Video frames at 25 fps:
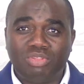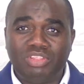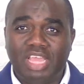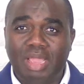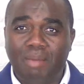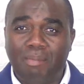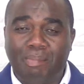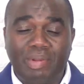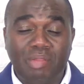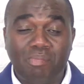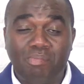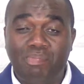They
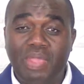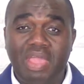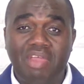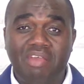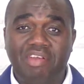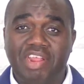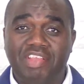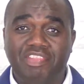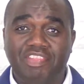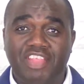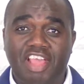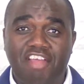are
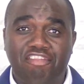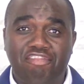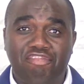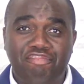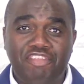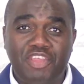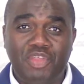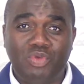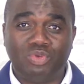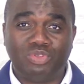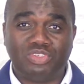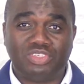preparing their
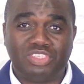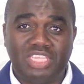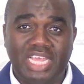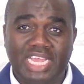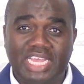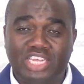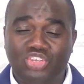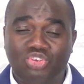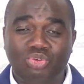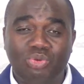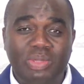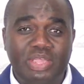fields. They
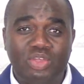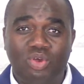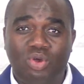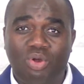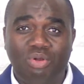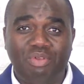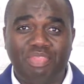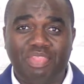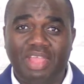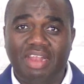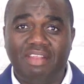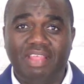are doing
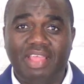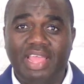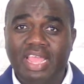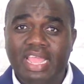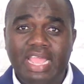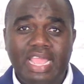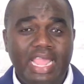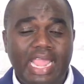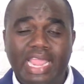all that.